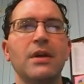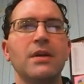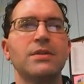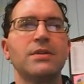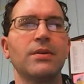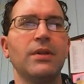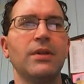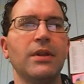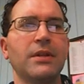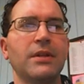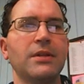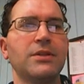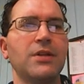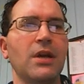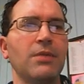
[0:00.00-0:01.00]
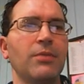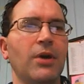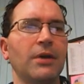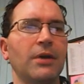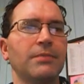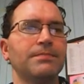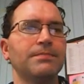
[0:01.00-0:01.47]
So click the check
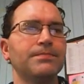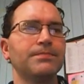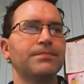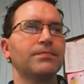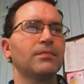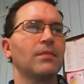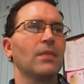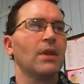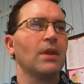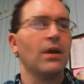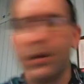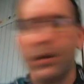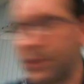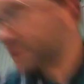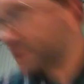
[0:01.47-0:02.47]
mark. Hold on